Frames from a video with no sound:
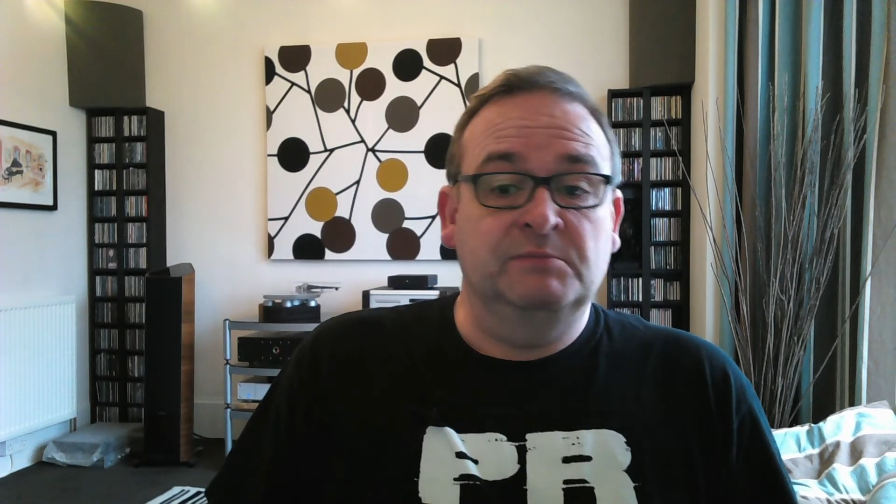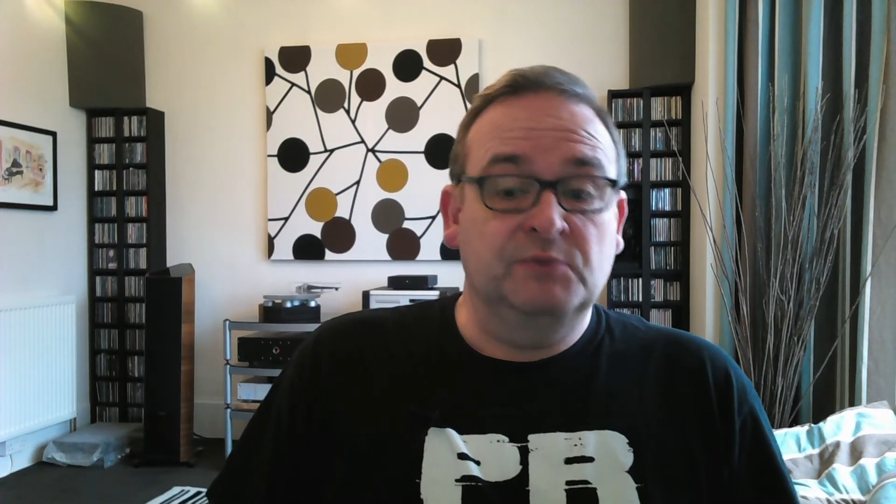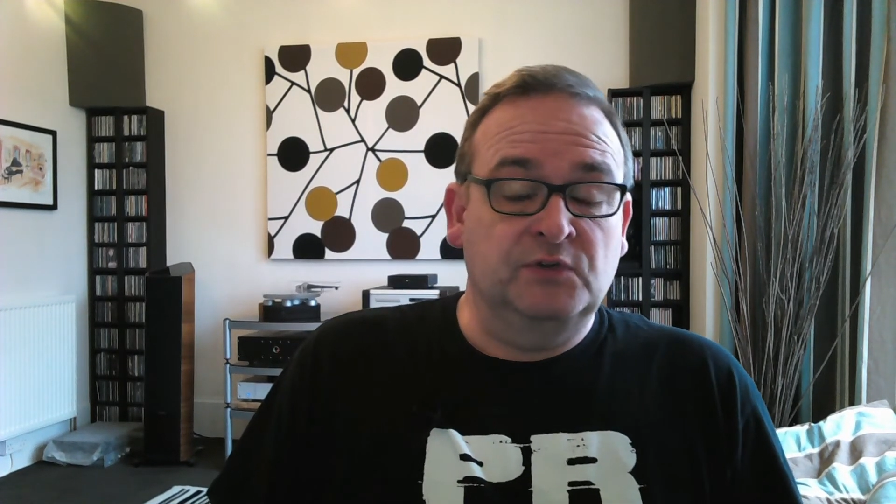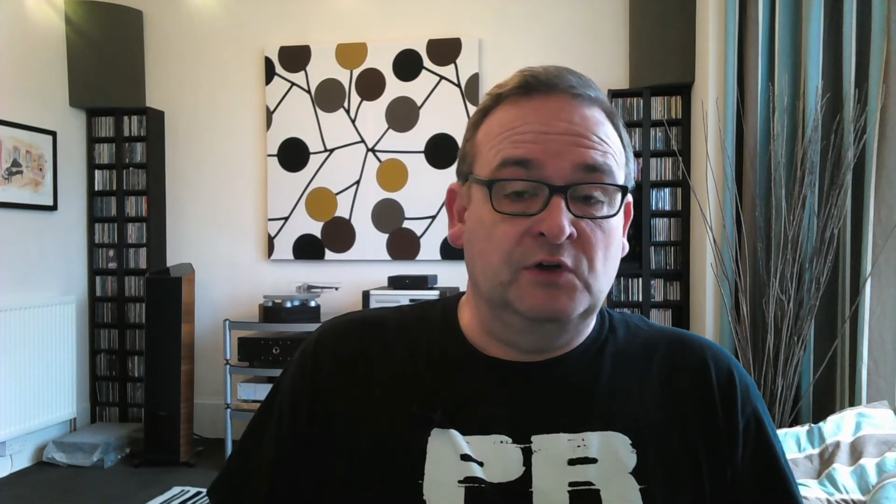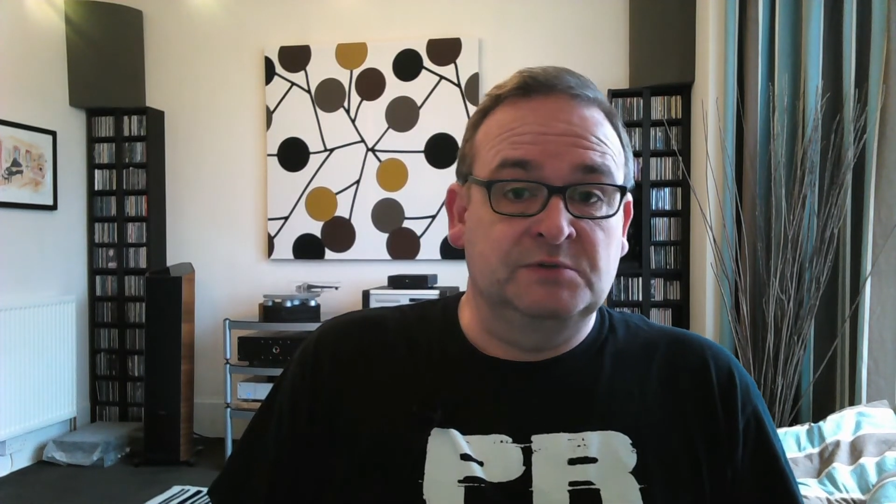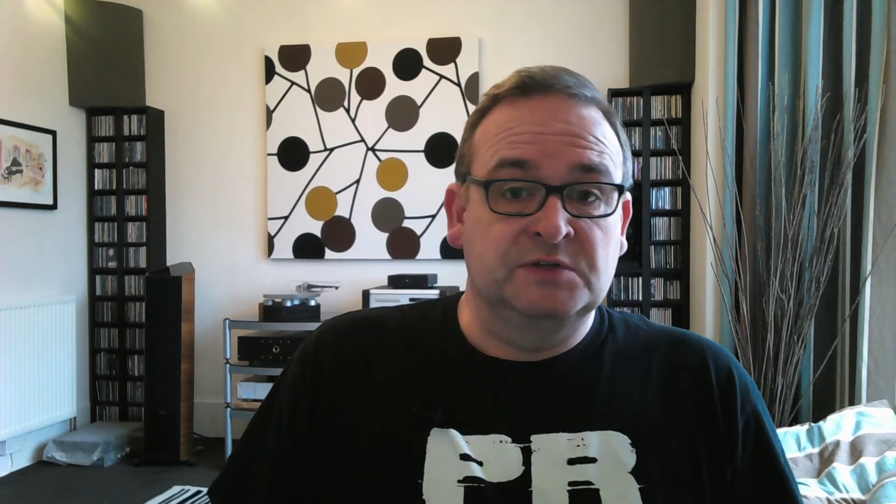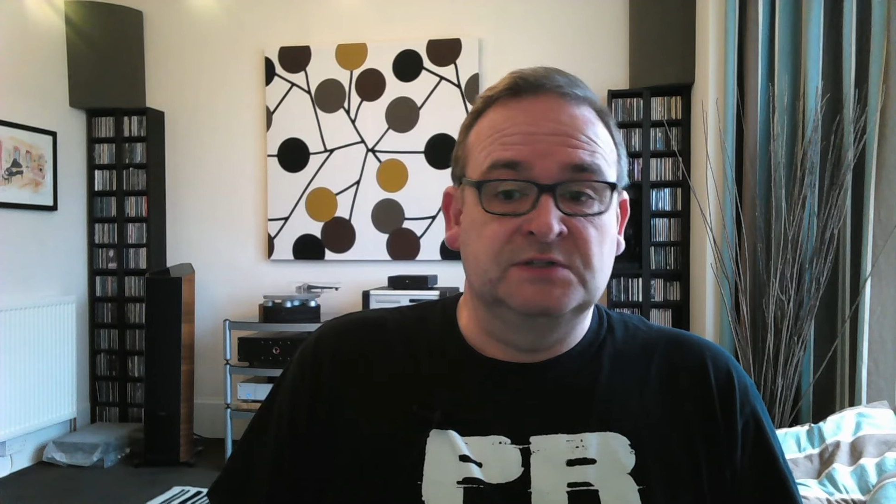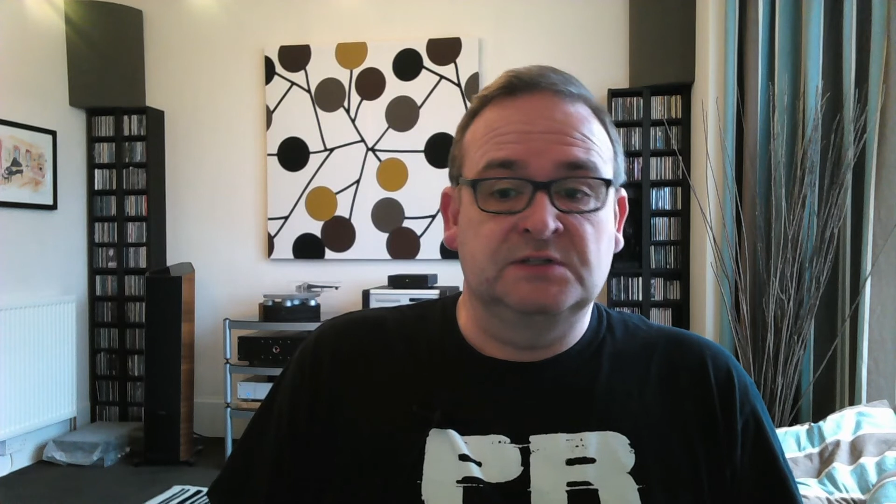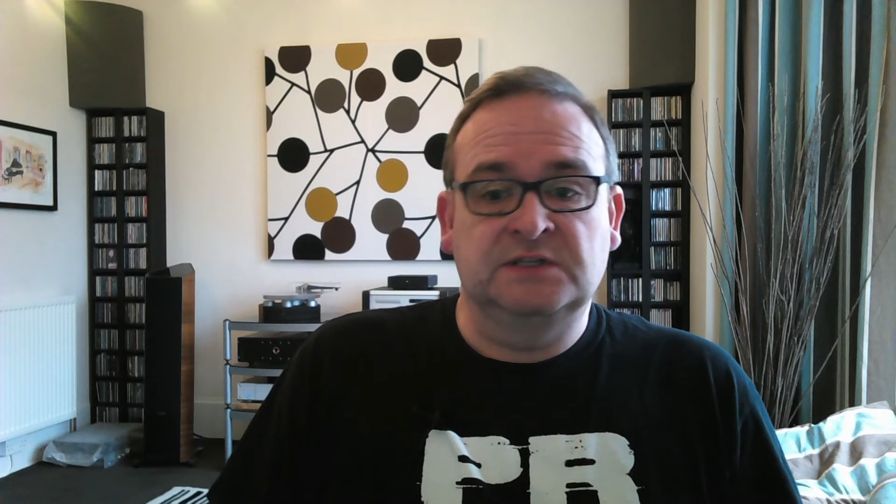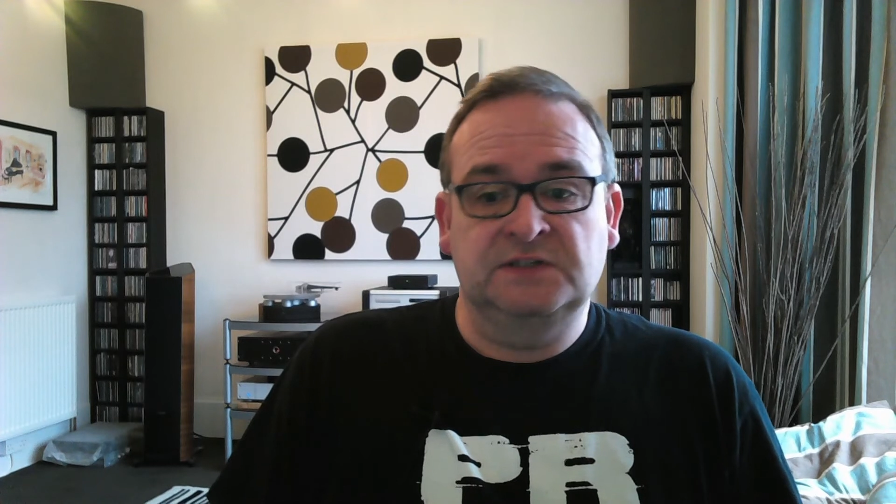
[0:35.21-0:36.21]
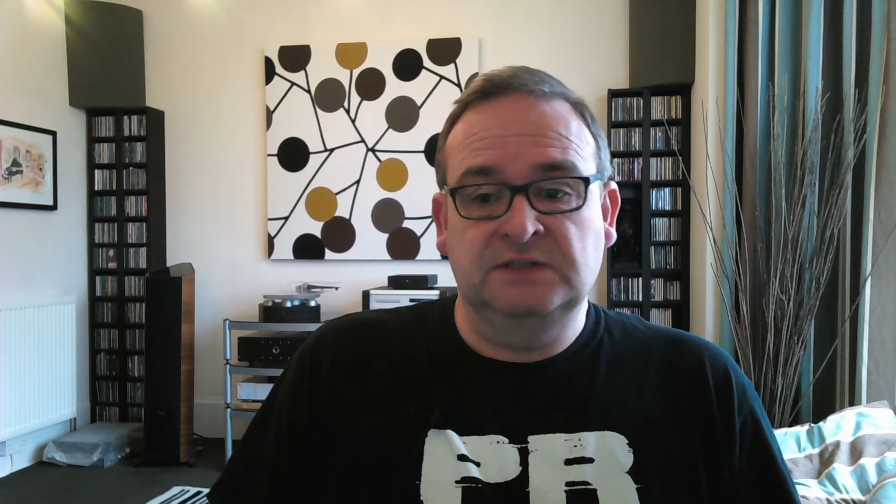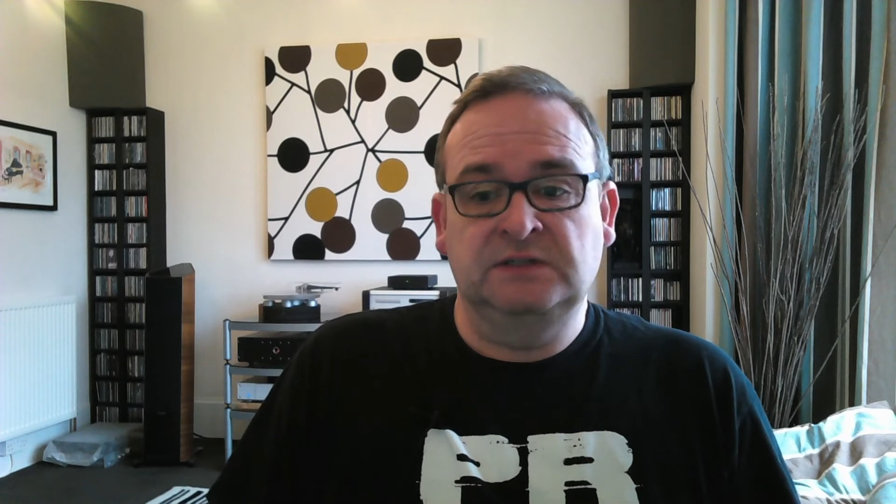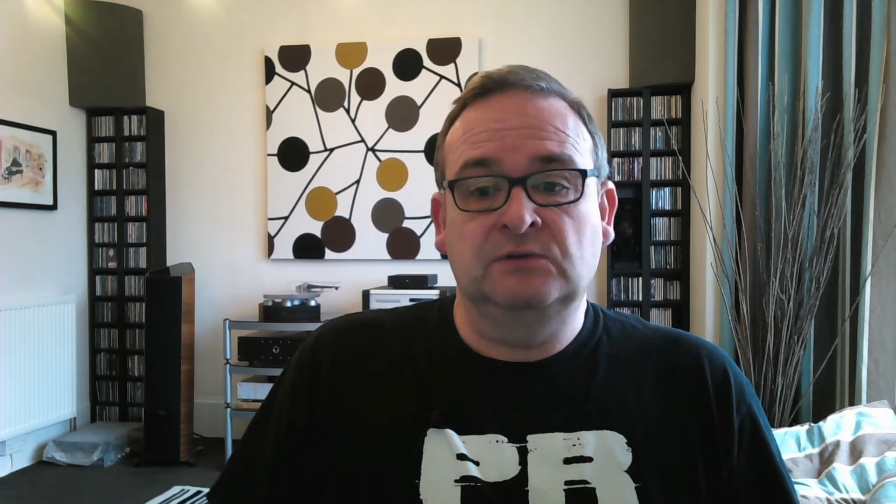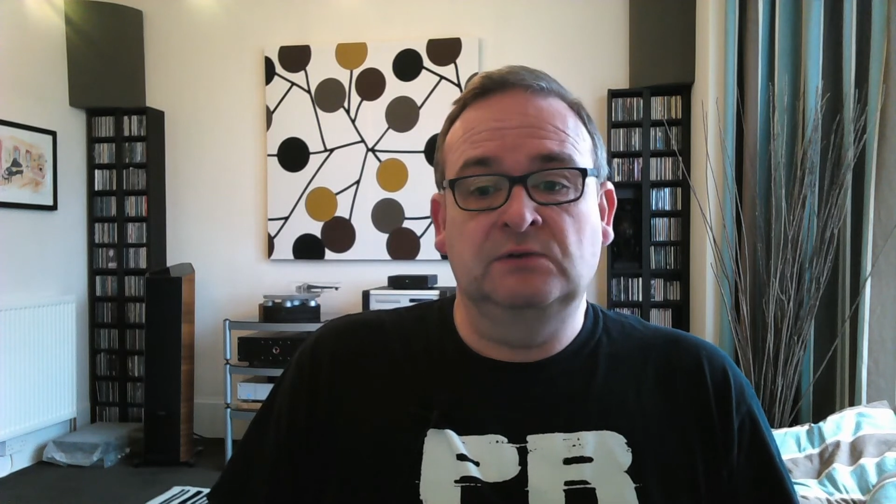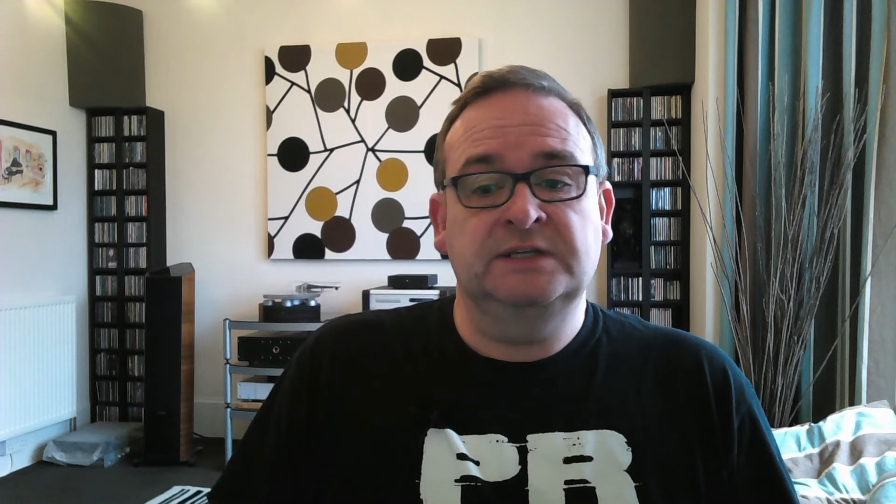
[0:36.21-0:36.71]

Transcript: both options in a single